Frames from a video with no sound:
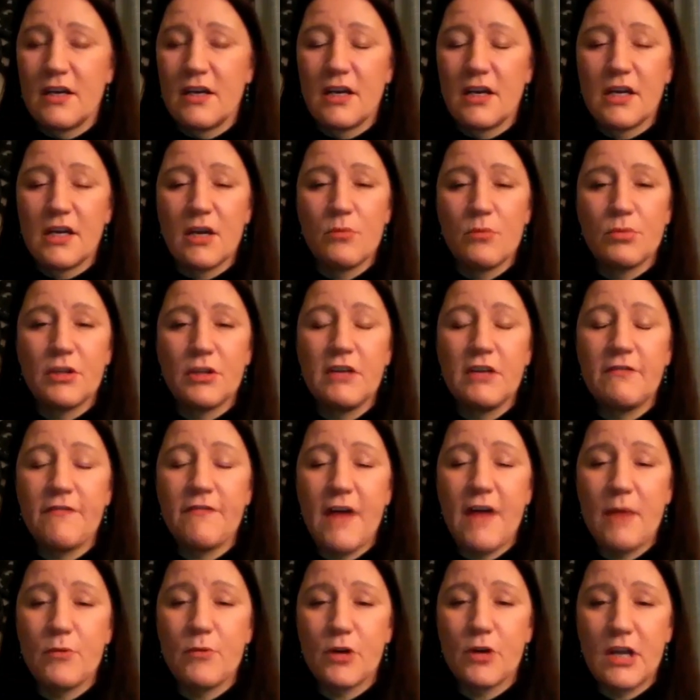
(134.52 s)
a
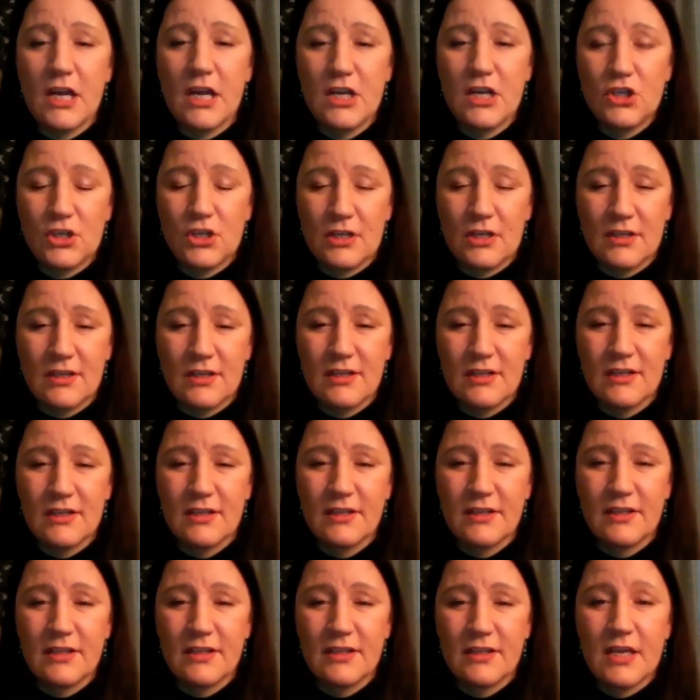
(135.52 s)
complete fabrication,
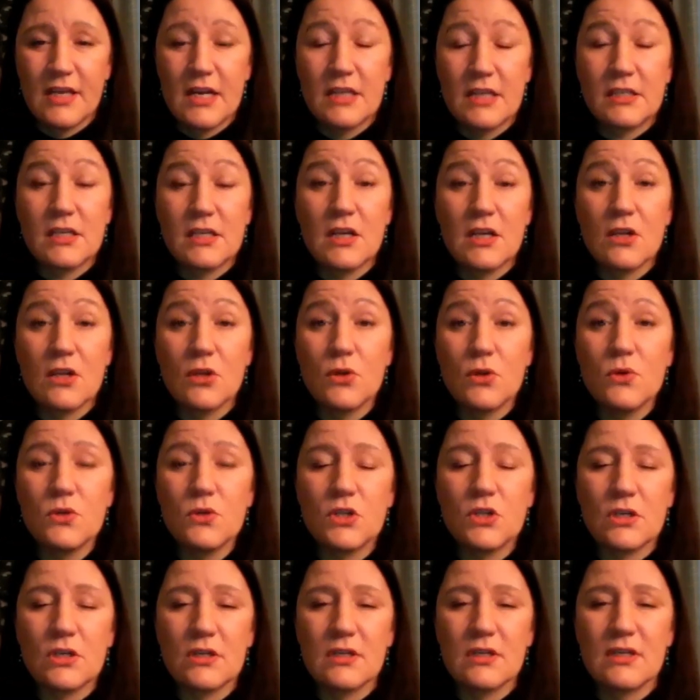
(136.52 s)
that it's an
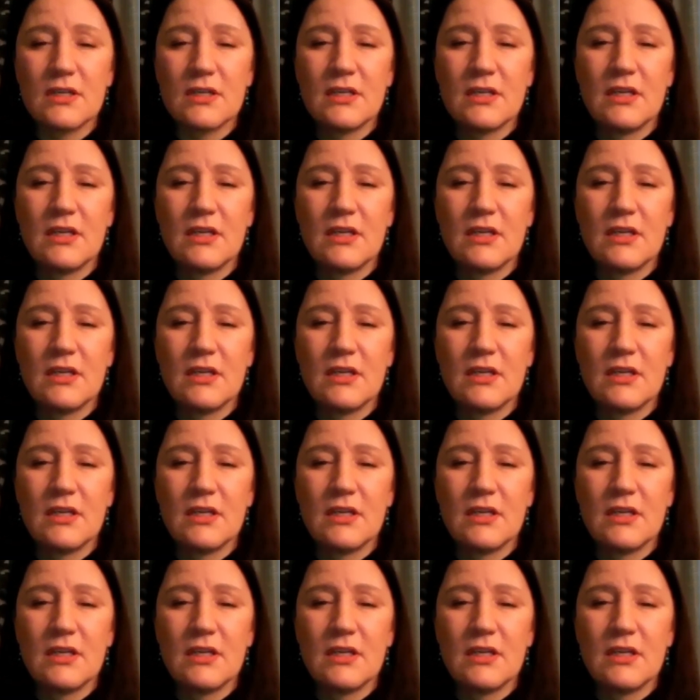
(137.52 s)
illusion,